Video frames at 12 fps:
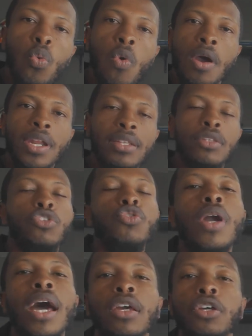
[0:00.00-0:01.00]
you want it,
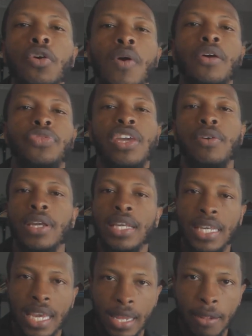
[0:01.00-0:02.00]
you got to go out there
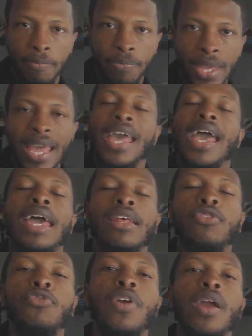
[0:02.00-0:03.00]
and get it.
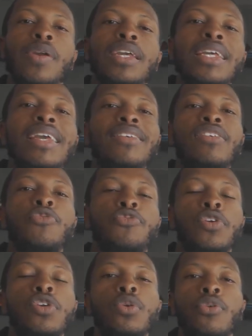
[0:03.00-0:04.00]
And it's very easy
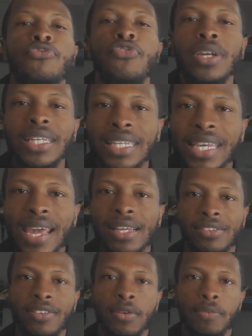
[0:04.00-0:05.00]
for you to
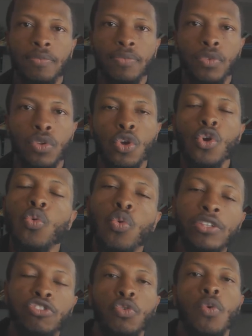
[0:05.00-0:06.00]
forget
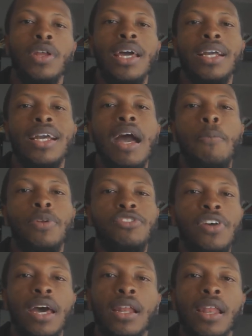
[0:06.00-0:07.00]
what you want to
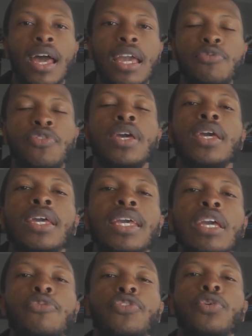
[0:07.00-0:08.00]
accomplish out of life
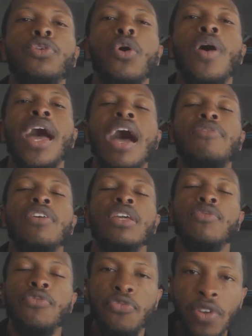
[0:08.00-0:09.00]
if you don't have
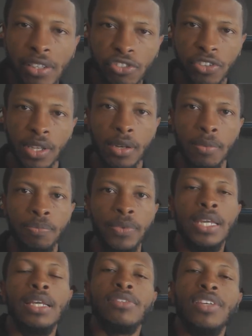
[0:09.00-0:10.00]
a vision
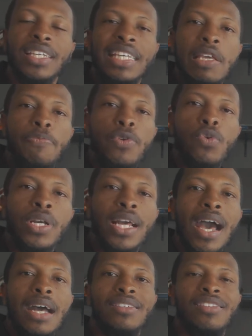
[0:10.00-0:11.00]
to keep you
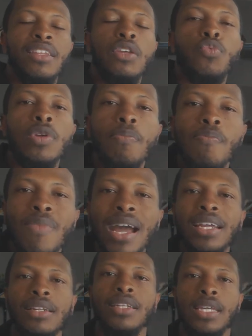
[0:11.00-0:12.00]
constantly
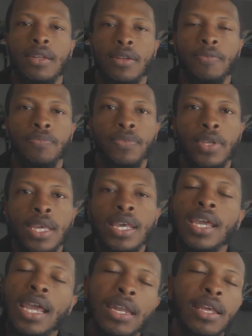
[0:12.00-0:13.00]
reminded
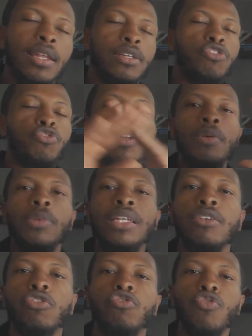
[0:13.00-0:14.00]
in an
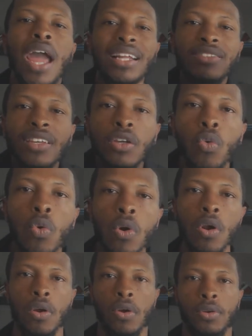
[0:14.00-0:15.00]
extremely distracting
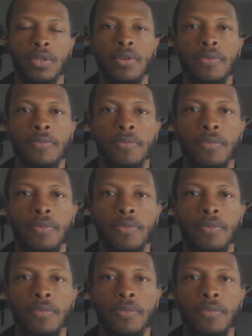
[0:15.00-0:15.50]
world